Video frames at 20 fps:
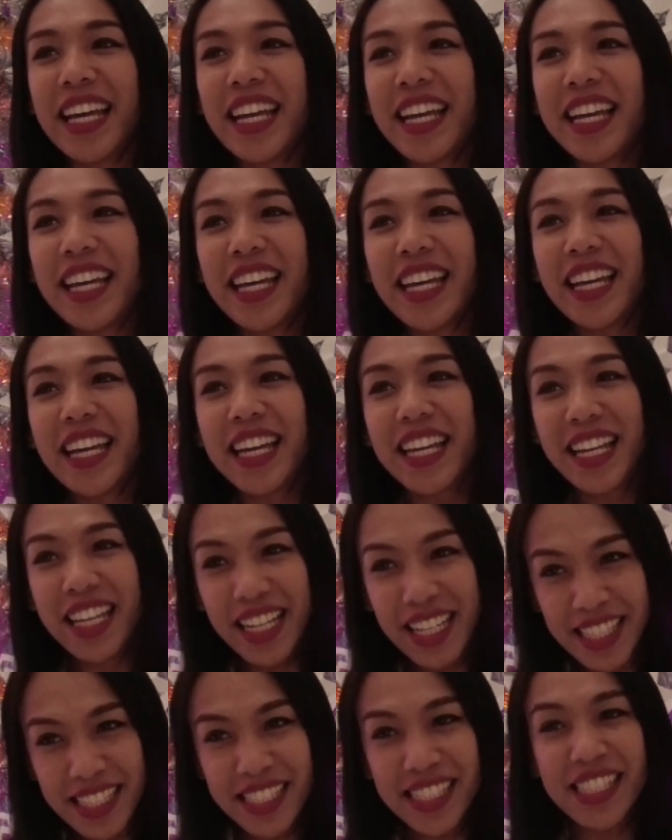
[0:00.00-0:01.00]

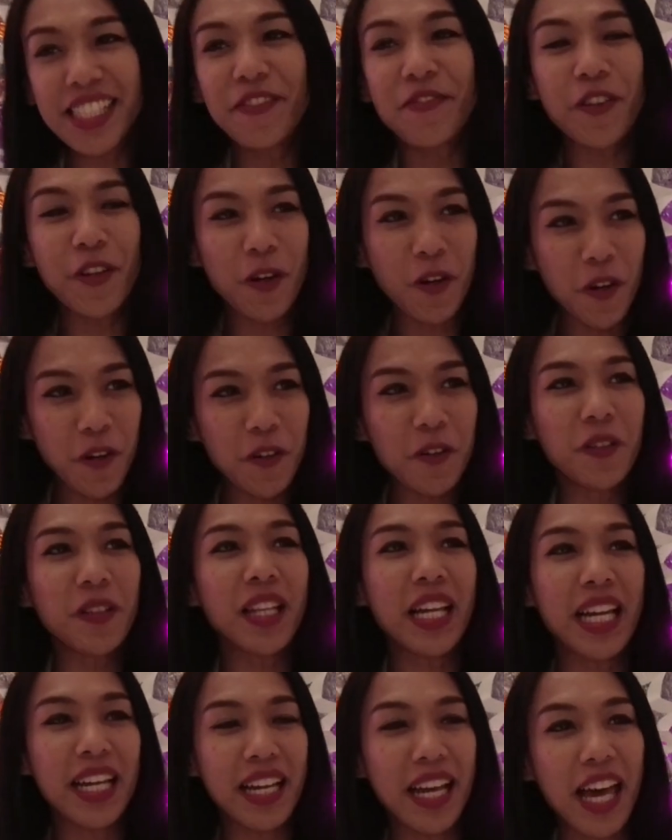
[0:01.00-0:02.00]
It is
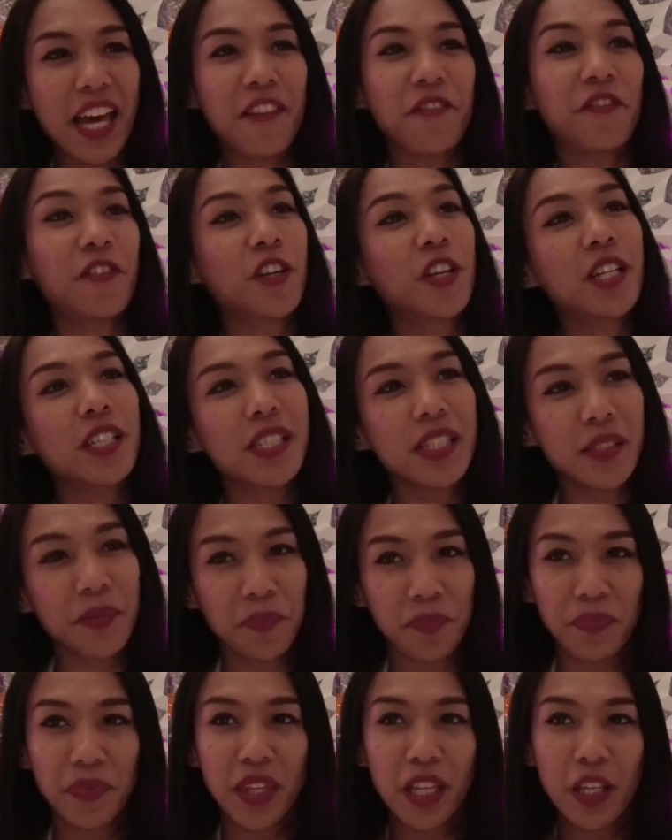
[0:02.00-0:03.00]
difficult, like at first.
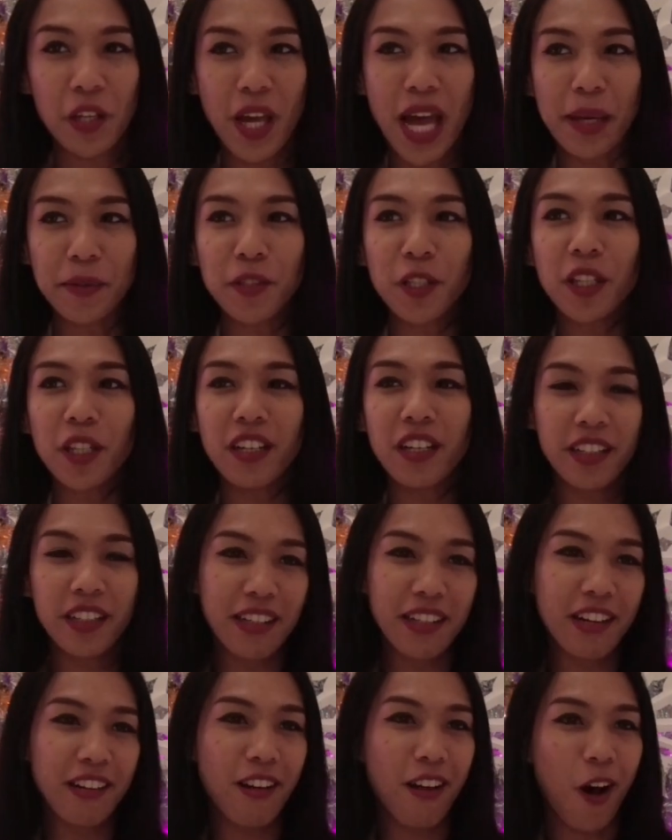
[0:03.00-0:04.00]
You have to
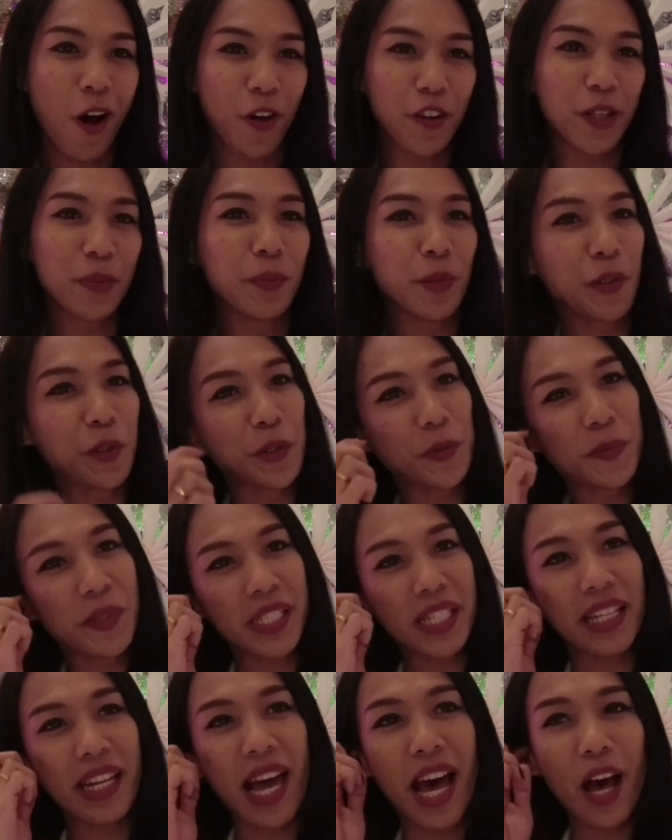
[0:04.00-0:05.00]
learn all the
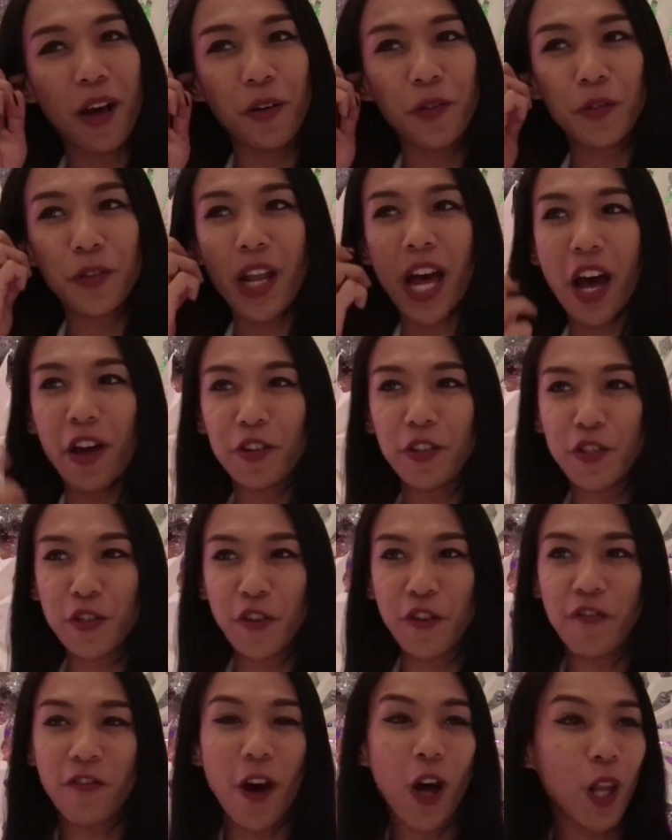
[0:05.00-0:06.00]
moves and how
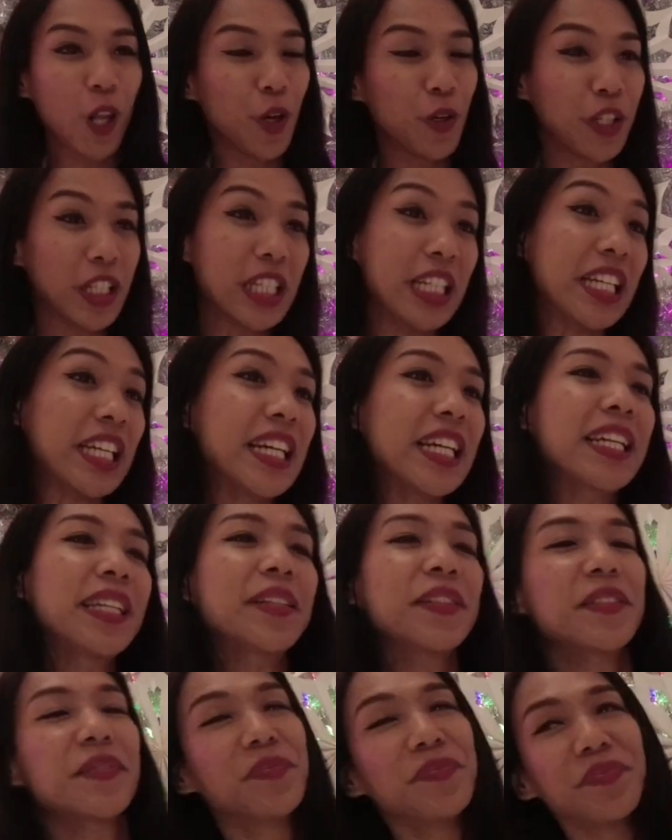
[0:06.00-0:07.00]
to follow the lead.